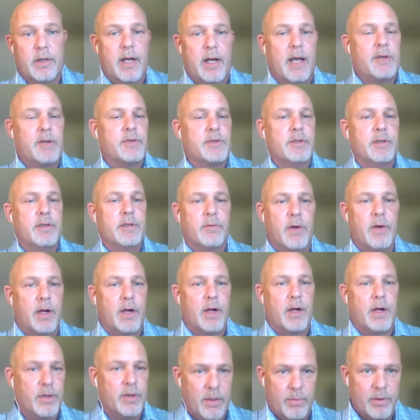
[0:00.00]
that are excellent
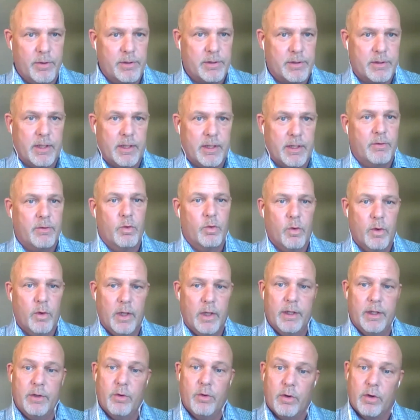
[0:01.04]
record keepers that
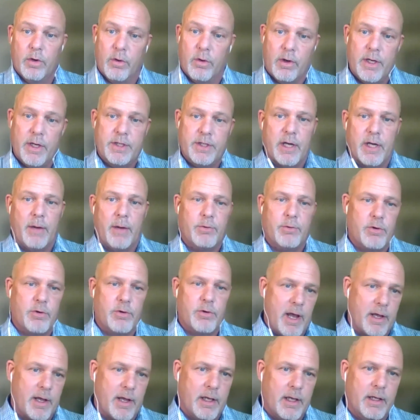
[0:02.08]
really do a great job
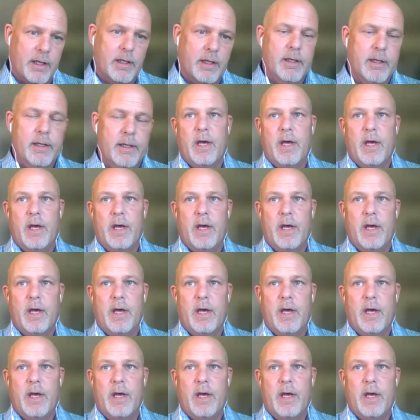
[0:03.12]
tracking,